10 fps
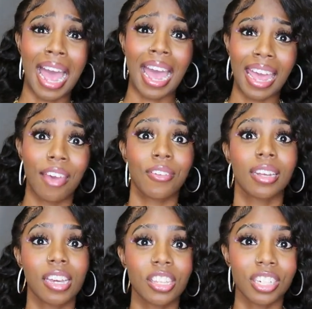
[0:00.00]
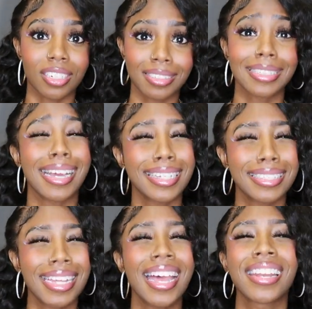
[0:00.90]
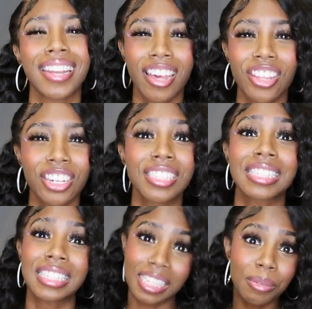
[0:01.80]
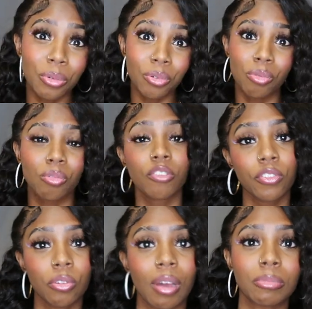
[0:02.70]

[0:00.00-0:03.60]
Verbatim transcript: I have another, yes, another Temu review.